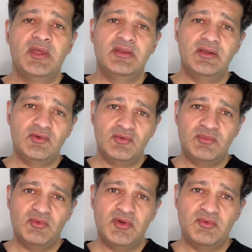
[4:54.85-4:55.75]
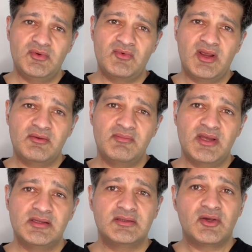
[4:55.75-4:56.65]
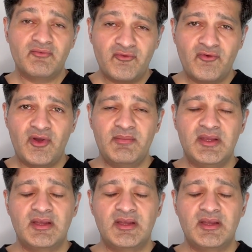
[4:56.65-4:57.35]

then normally we would recommend confirming